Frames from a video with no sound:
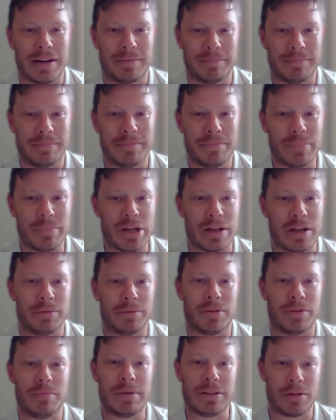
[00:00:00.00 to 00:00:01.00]
Being able
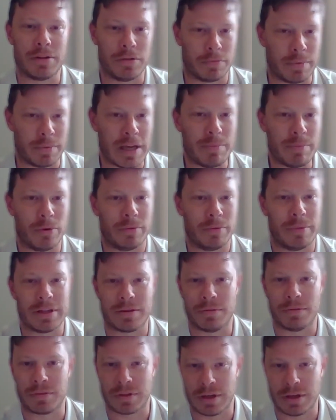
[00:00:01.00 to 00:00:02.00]
to meet those people and make
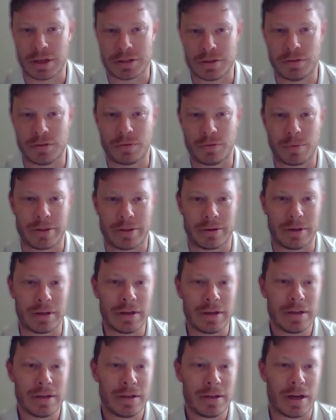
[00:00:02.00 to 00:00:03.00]
those connections, whether
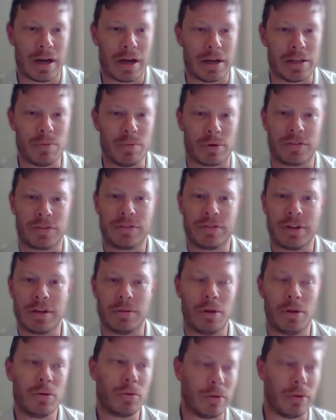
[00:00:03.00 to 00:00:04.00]
you want to stay
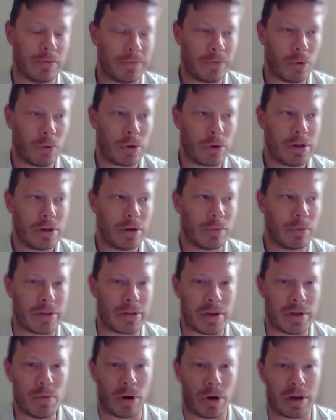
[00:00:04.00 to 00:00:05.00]
local in Florida or whether
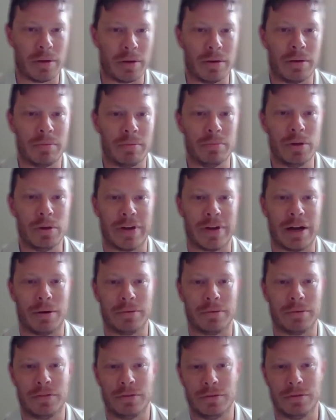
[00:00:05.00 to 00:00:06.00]
you want to move
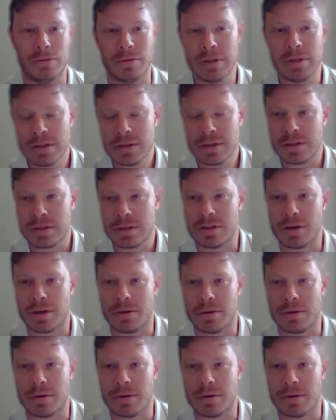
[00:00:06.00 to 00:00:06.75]
out to, the